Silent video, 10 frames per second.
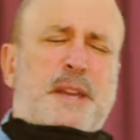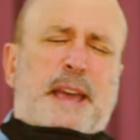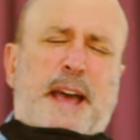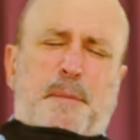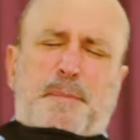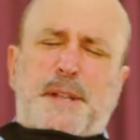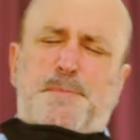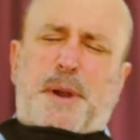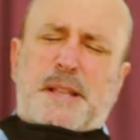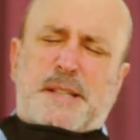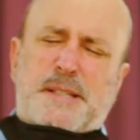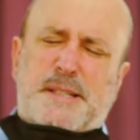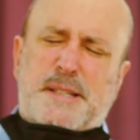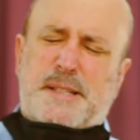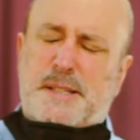help these brothers and
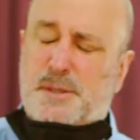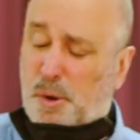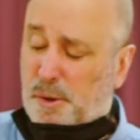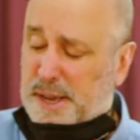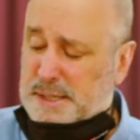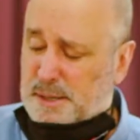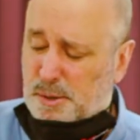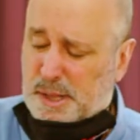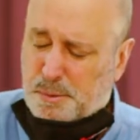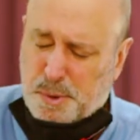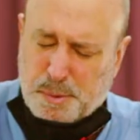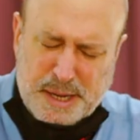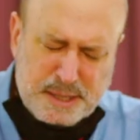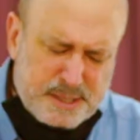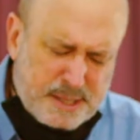sisters, all of us, Lord, that we will
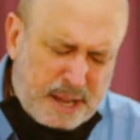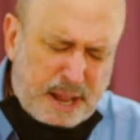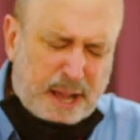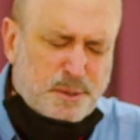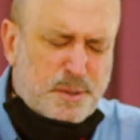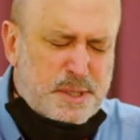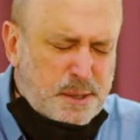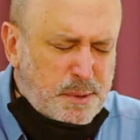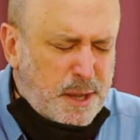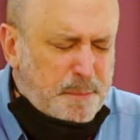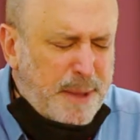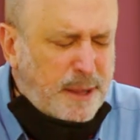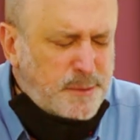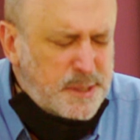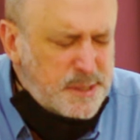understand how to deal with our
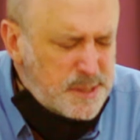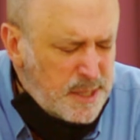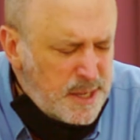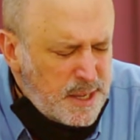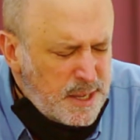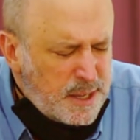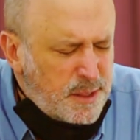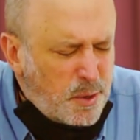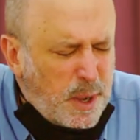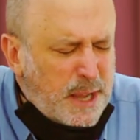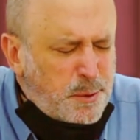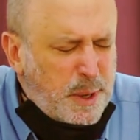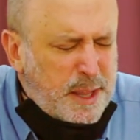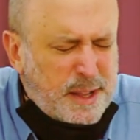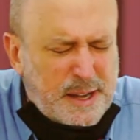mountains in the right
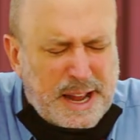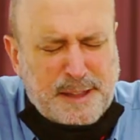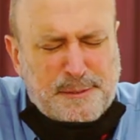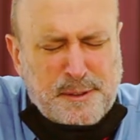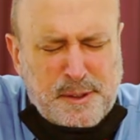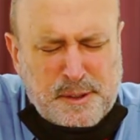way, that life,